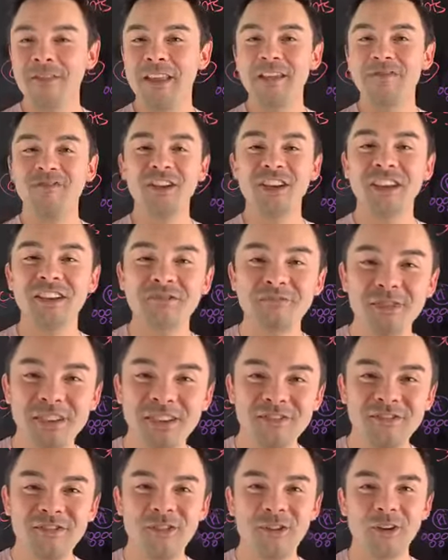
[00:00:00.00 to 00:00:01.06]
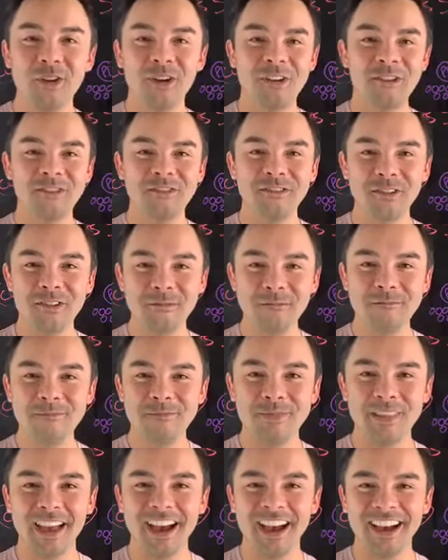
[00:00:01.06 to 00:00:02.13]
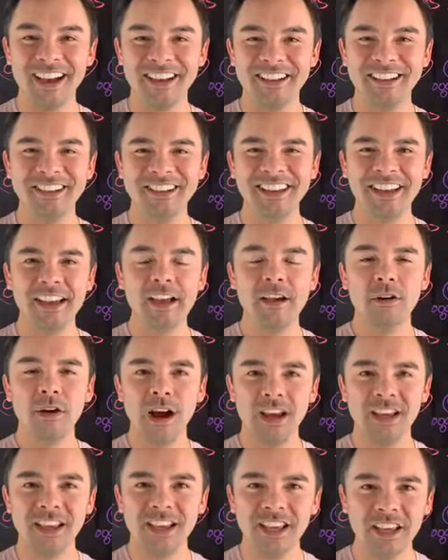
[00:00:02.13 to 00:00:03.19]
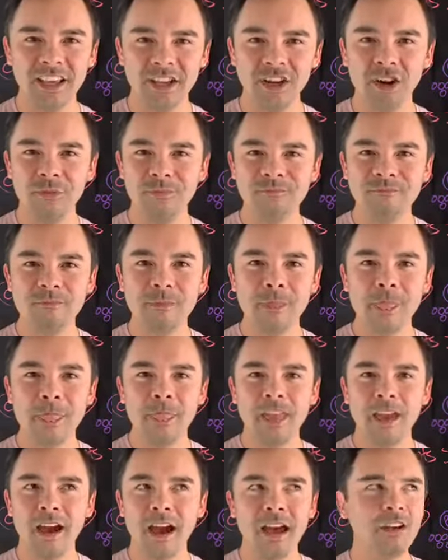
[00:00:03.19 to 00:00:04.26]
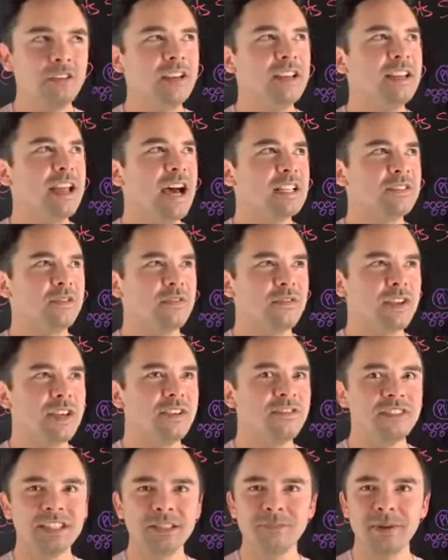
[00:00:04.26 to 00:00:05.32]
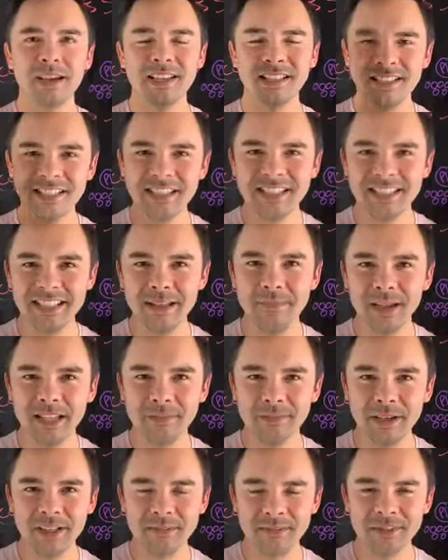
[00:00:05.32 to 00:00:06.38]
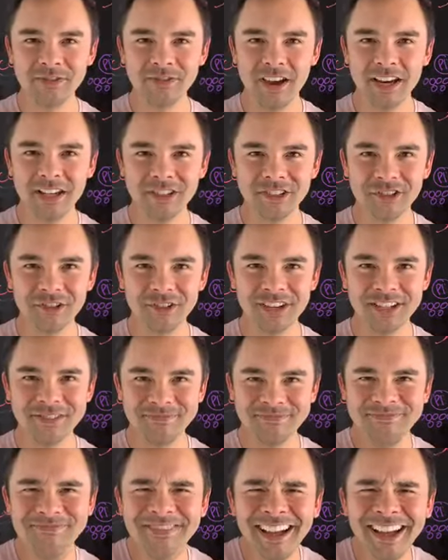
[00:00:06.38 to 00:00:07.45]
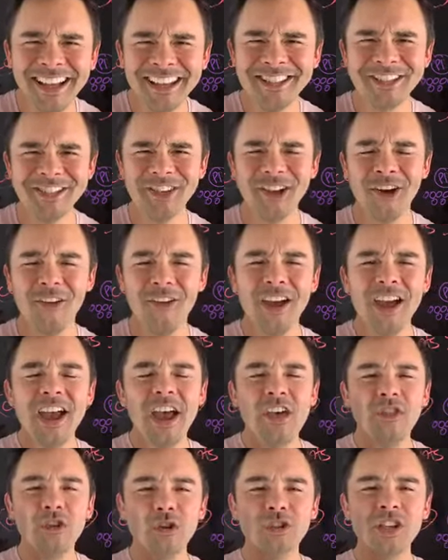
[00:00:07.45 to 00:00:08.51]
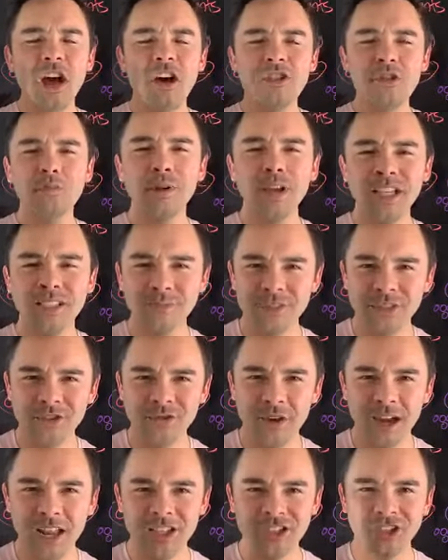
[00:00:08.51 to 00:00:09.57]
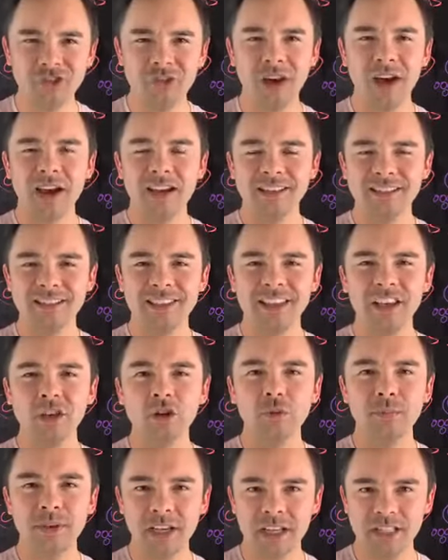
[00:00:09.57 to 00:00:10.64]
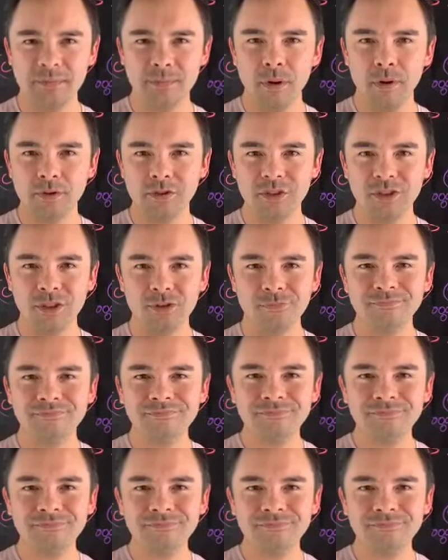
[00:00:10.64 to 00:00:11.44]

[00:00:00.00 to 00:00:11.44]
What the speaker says: forgive me for you know, I don't need to ask for forgiveness because this is the best placement strategy there is. So there's other placement strategy, you guys, that you'll be exposed to.